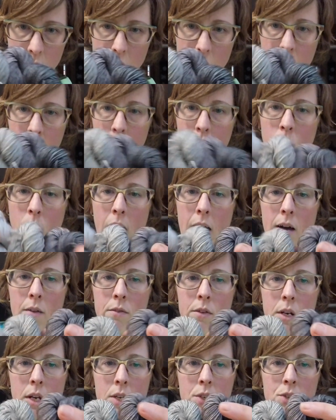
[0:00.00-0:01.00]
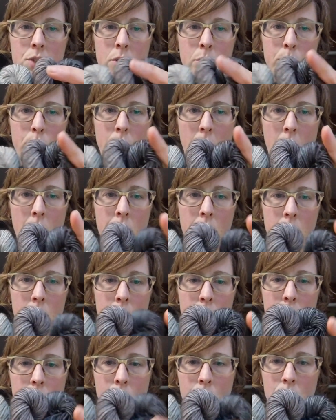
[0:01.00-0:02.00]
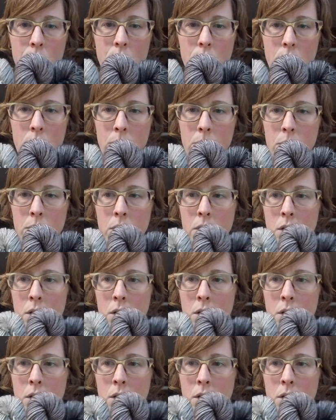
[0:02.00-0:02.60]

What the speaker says: do have a nice little brown undertone to them.